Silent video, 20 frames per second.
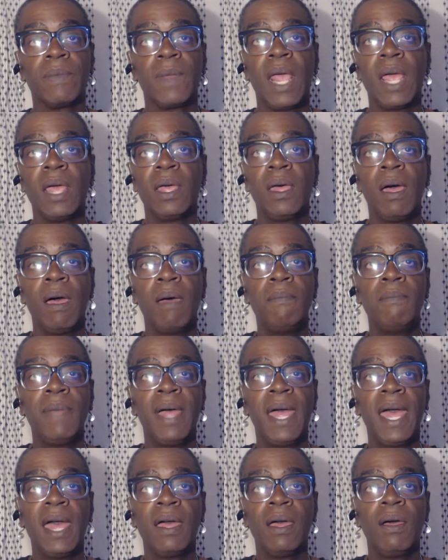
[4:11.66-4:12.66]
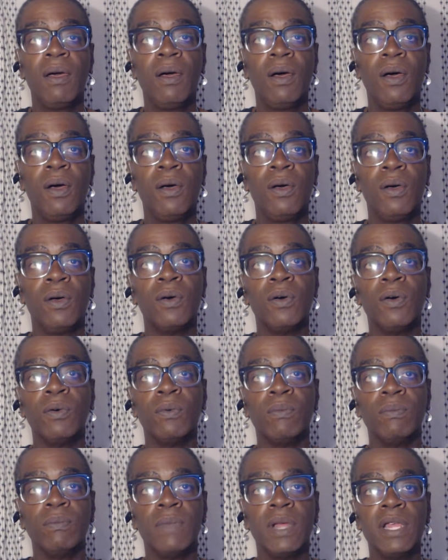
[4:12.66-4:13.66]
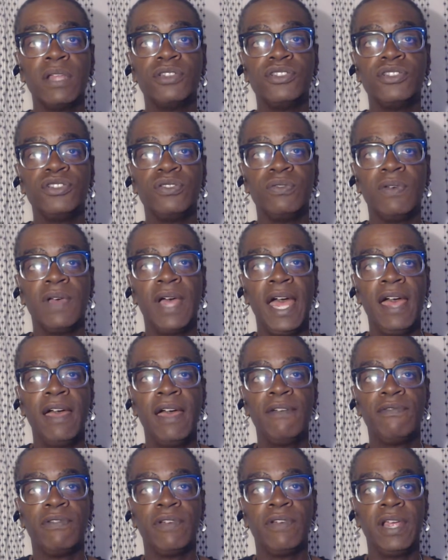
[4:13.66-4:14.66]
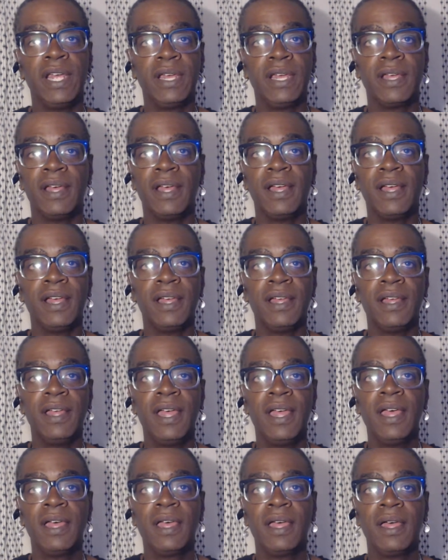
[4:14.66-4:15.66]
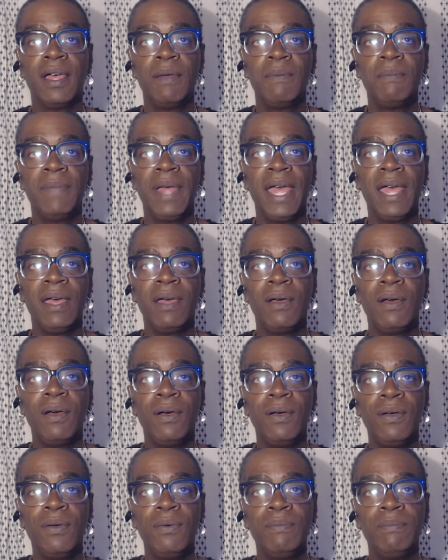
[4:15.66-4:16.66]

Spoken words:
Come back home to Africa. Come back home.